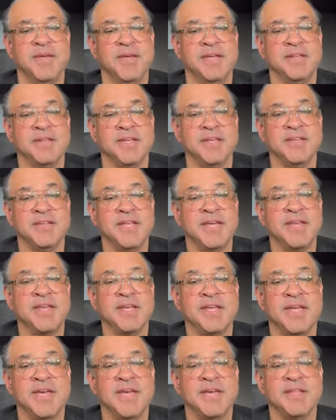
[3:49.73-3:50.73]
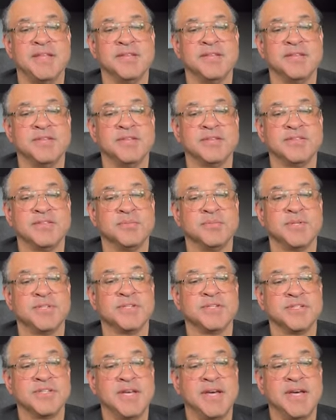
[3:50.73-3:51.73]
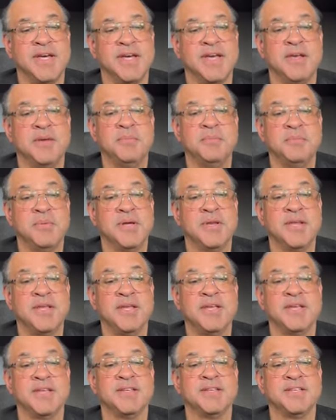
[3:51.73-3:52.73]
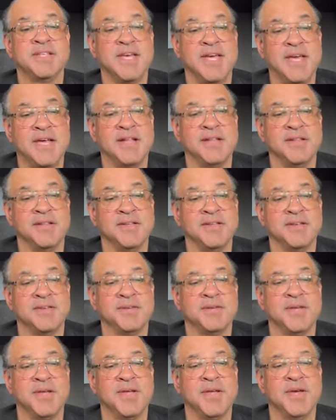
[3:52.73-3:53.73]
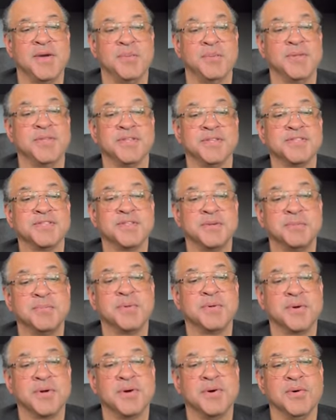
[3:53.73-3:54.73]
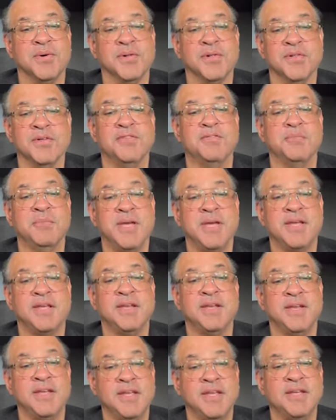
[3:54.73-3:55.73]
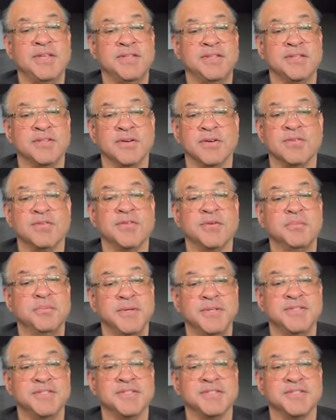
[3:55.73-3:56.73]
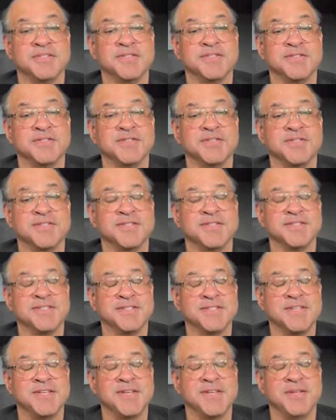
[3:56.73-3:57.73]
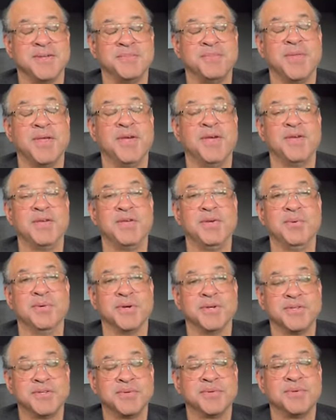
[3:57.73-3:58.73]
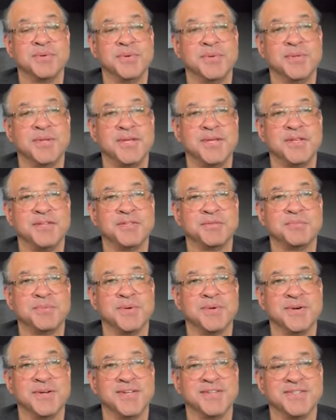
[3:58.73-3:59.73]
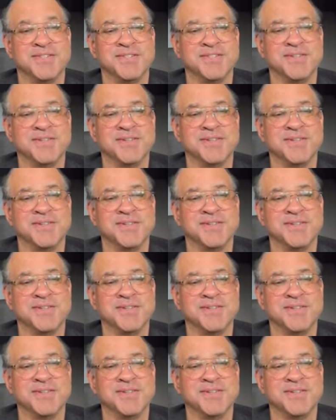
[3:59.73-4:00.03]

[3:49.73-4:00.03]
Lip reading: and dedicate so much time, money, and talent with the simple goal of making it easier for businesses to succeed. You are truly inspirational.